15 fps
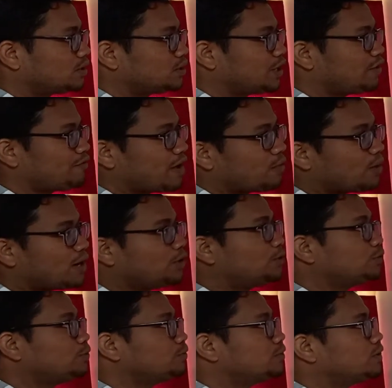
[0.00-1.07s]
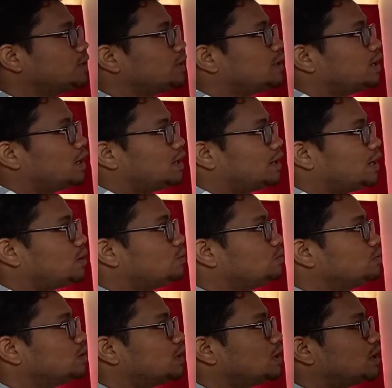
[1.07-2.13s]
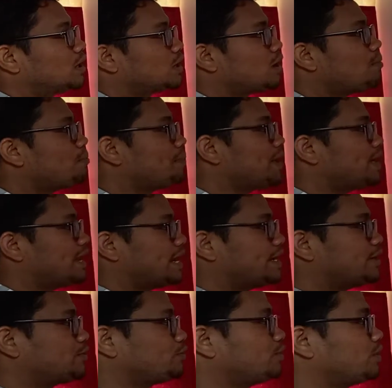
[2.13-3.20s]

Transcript: if I want to now compare any two